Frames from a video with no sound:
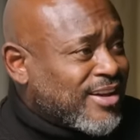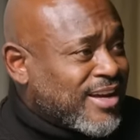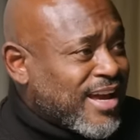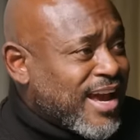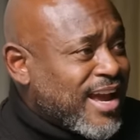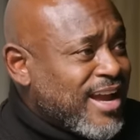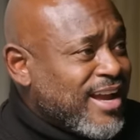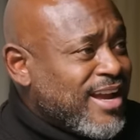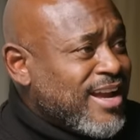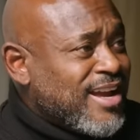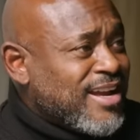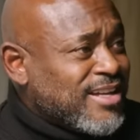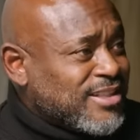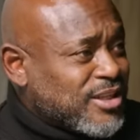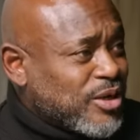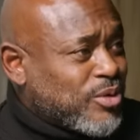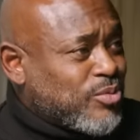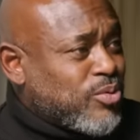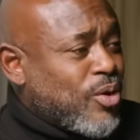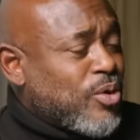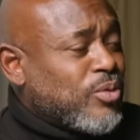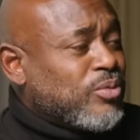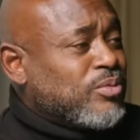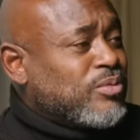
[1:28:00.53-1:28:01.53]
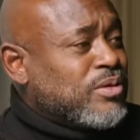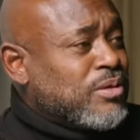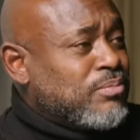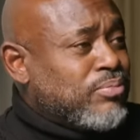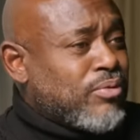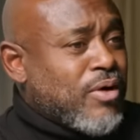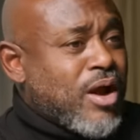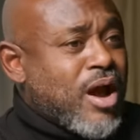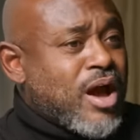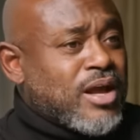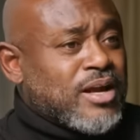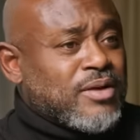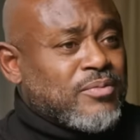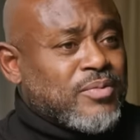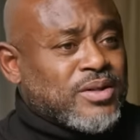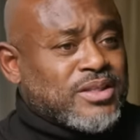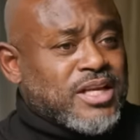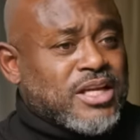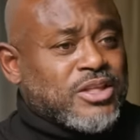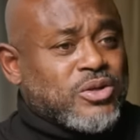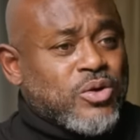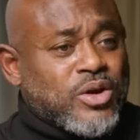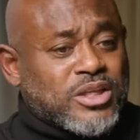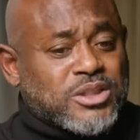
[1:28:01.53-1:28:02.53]
okay, right. to quote LeBron and
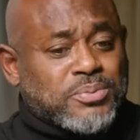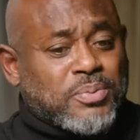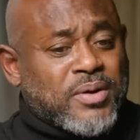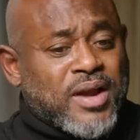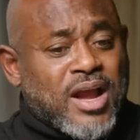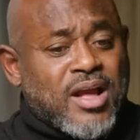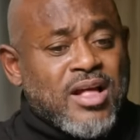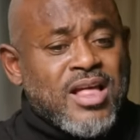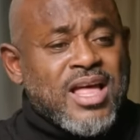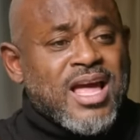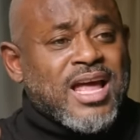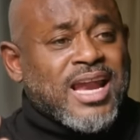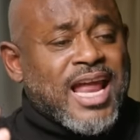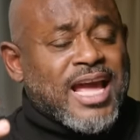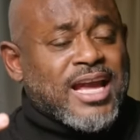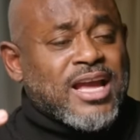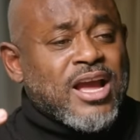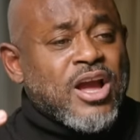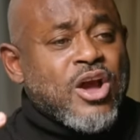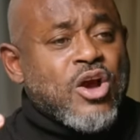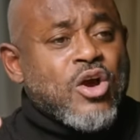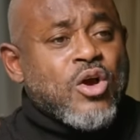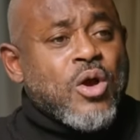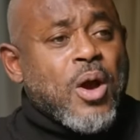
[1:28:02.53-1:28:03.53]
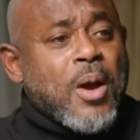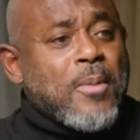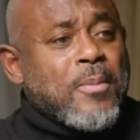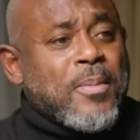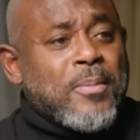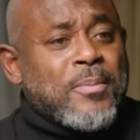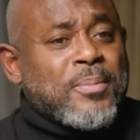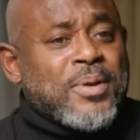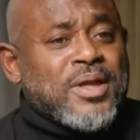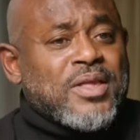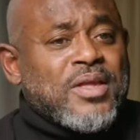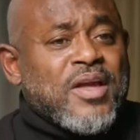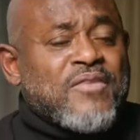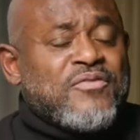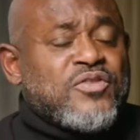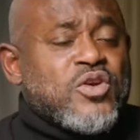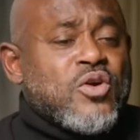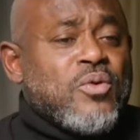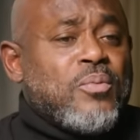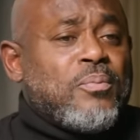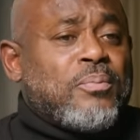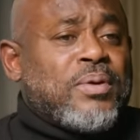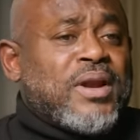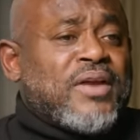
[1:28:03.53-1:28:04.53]
what they do at Spring Hill, like. But if
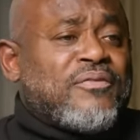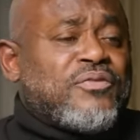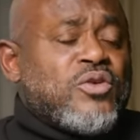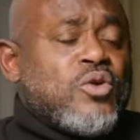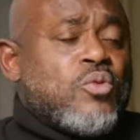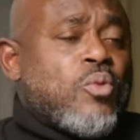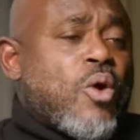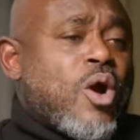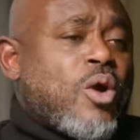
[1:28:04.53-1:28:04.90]
you but if you